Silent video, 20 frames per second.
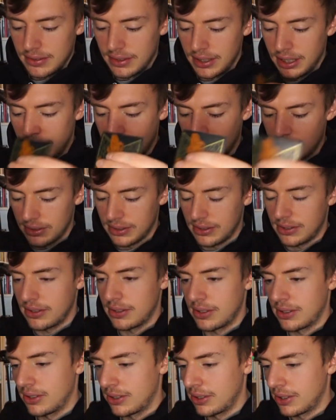you know,
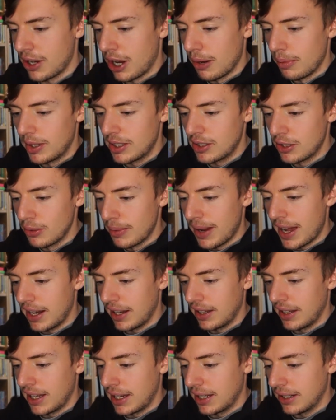can't be too mad
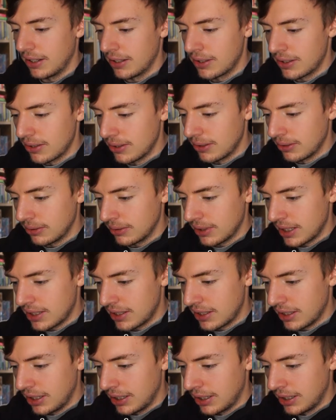at that at all.
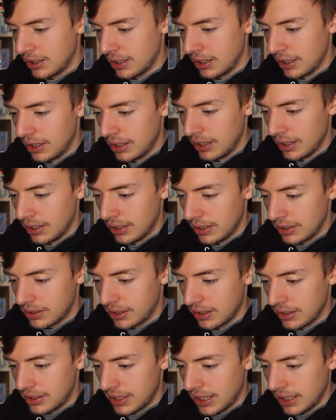That's it's
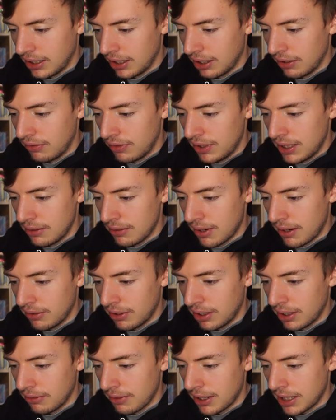good to get another V rather
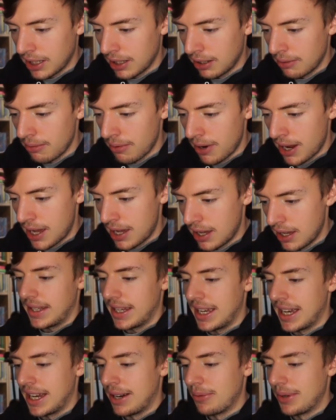than a regular rare.
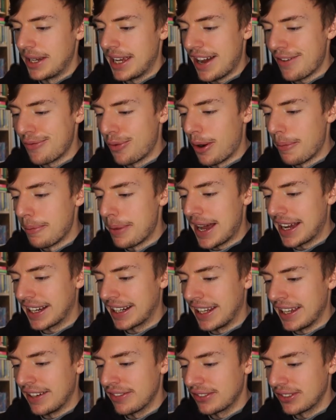And we have one pack
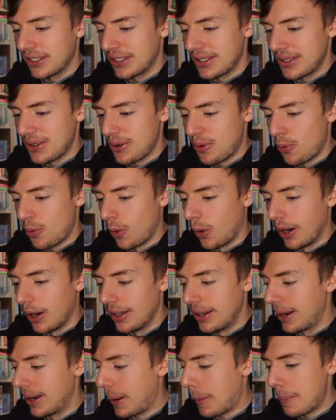left.
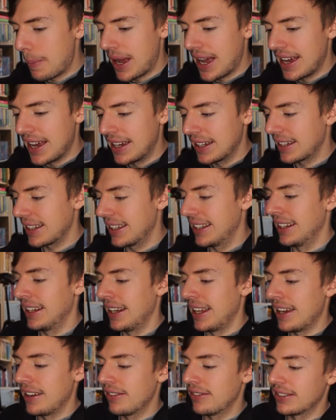One pack
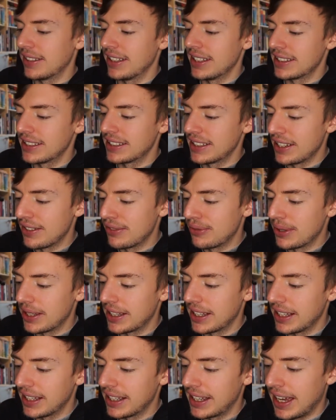left. Let's see if we
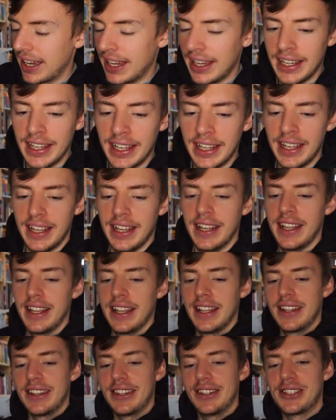can get
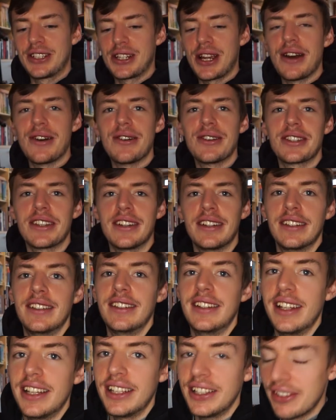the Charizard
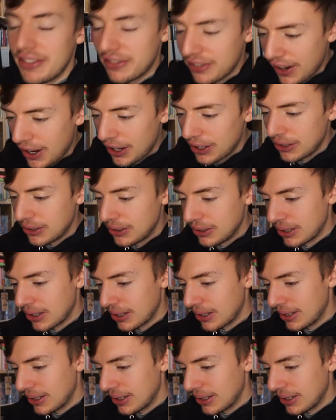in the final